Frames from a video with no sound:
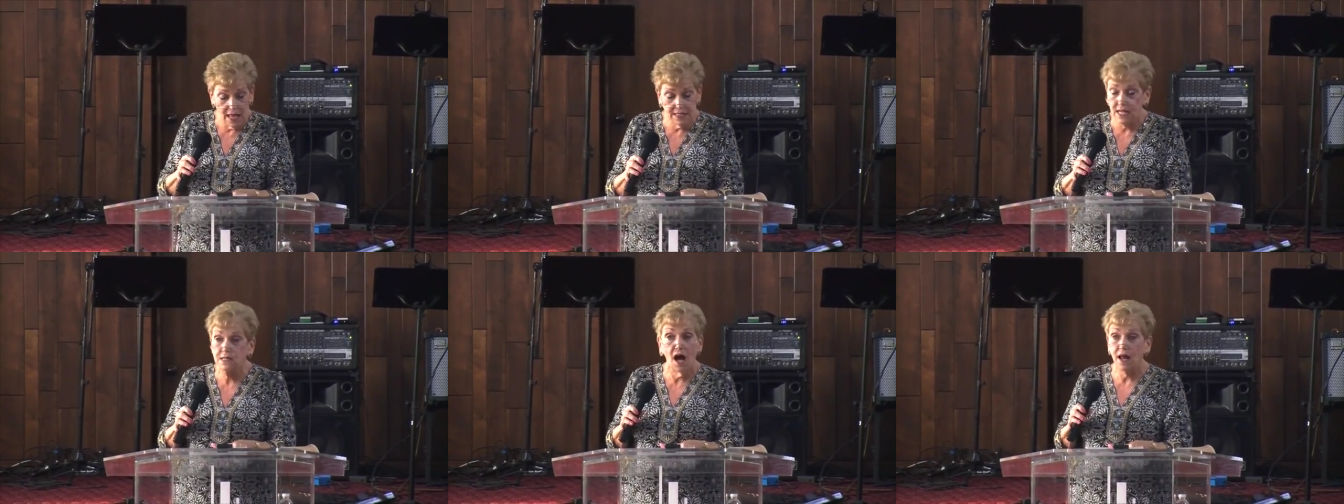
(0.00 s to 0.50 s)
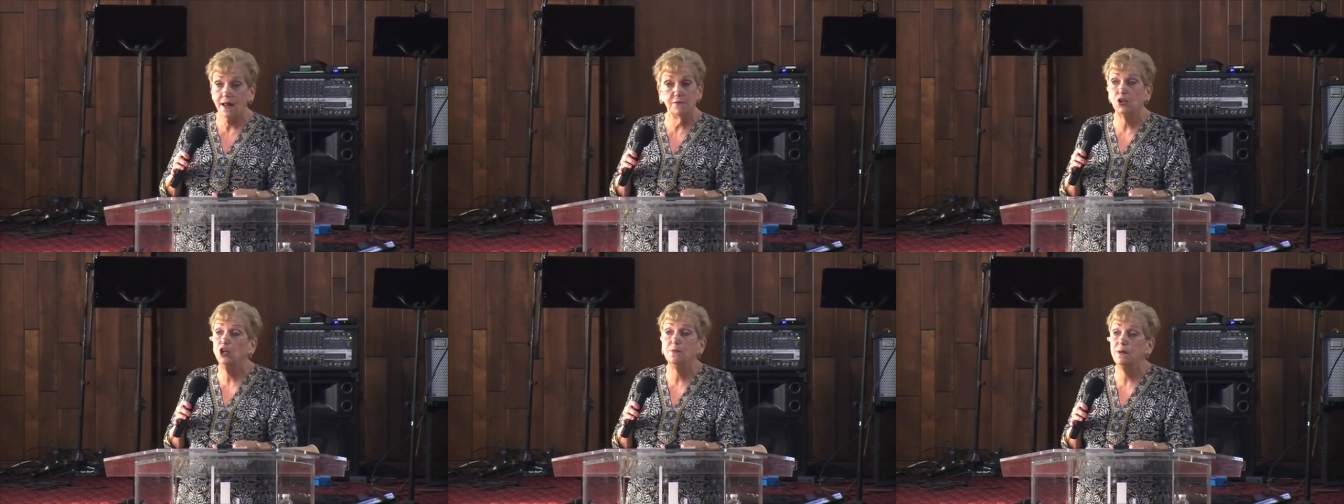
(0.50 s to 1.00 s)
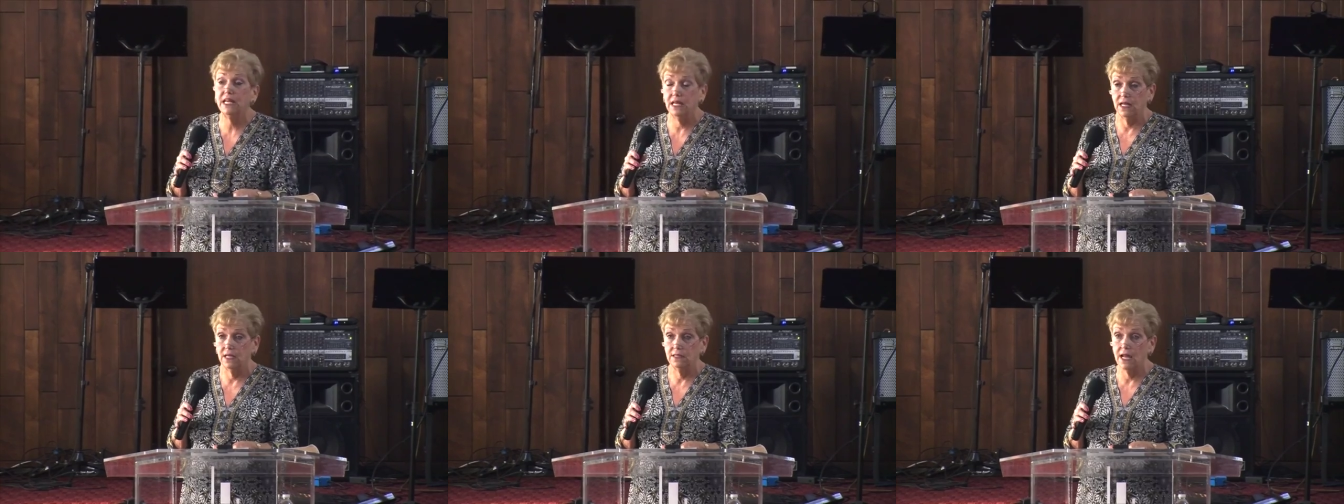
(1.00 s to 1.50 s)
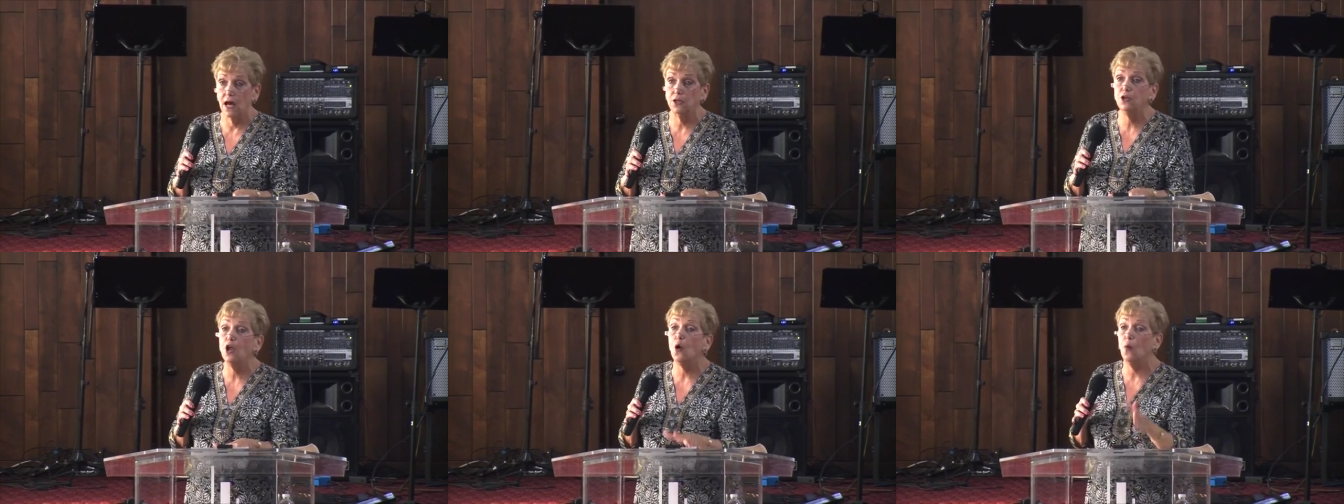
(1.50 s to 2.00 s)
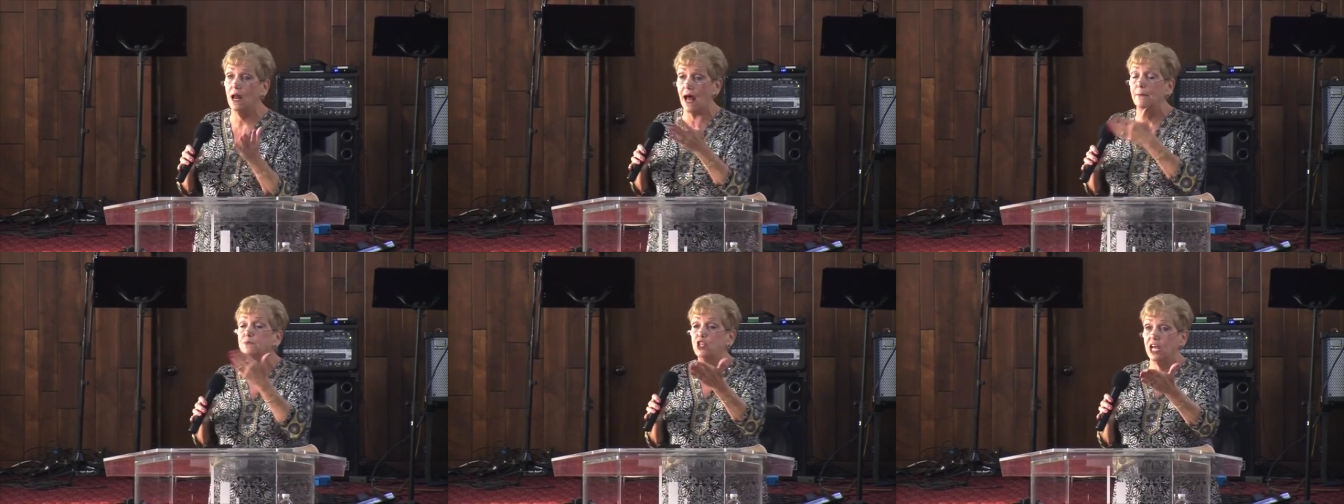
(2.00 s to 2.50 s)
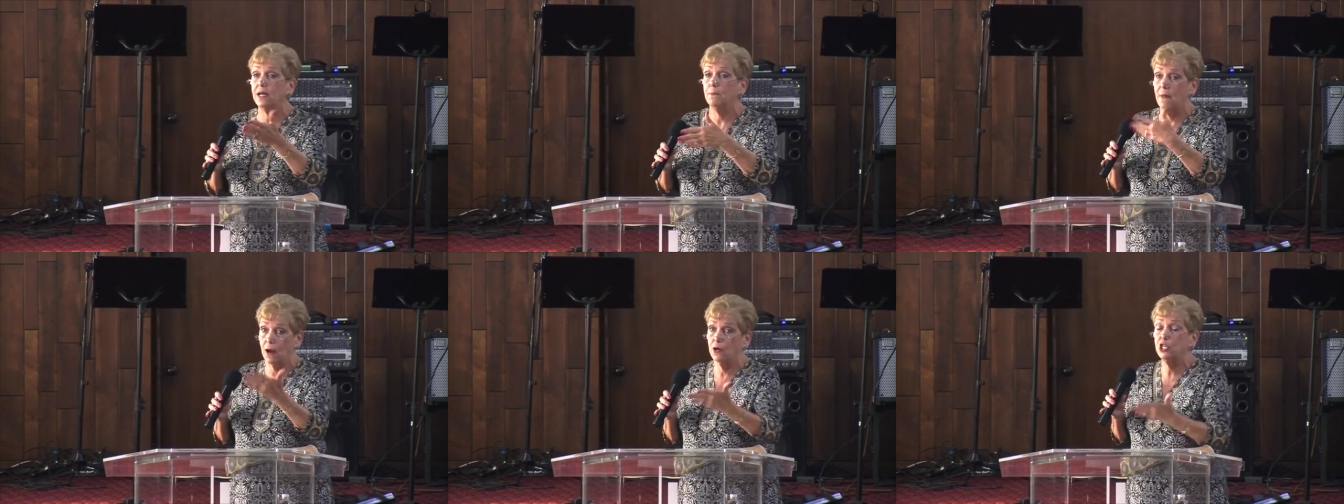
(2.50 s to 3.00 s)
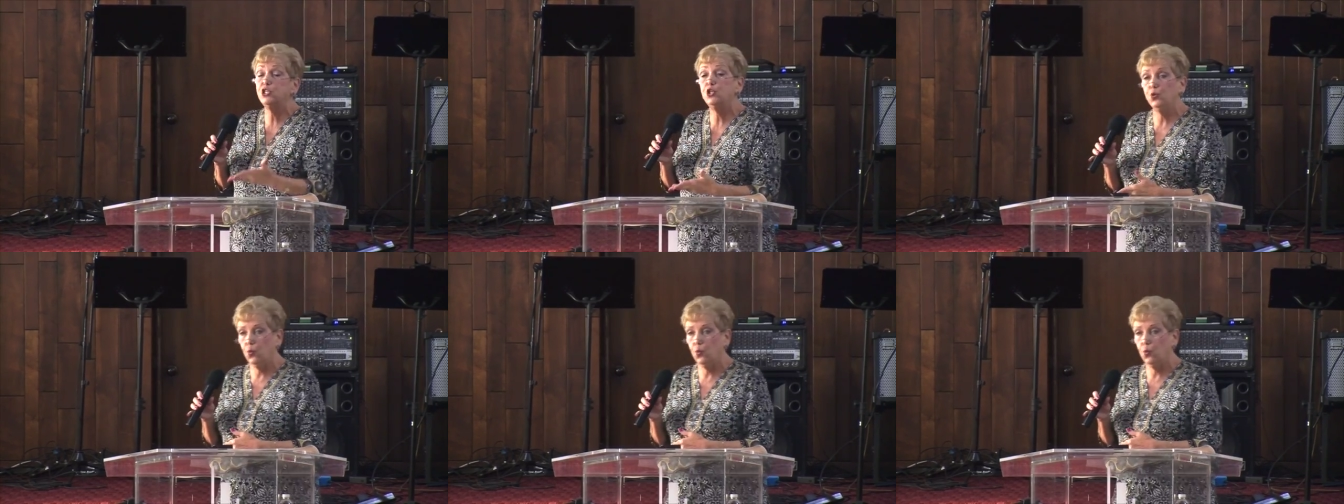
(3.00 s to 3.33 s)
did not have a good beginning. Now, you know what happened. Jacob married two